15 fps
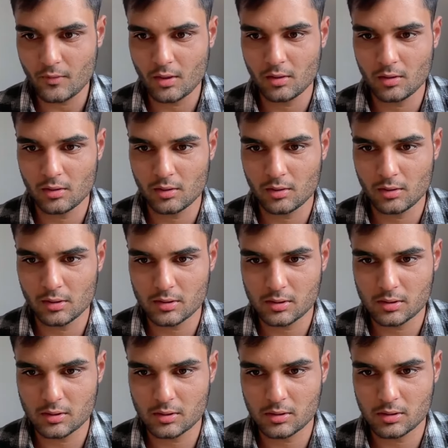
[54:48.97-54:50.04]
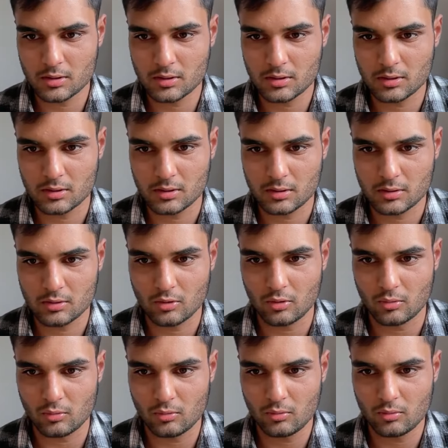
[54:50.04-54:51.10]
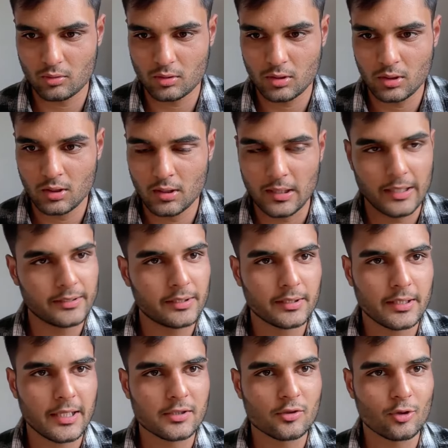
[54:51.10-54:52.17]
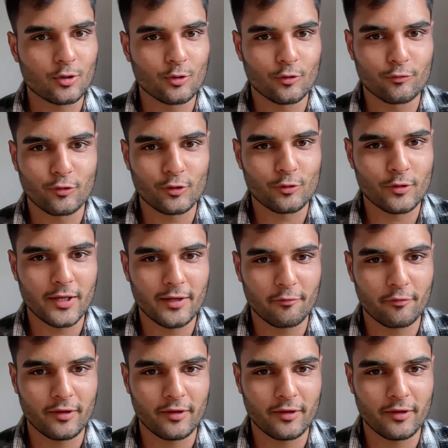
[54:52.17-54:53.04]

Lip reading: So I think that's all good for today.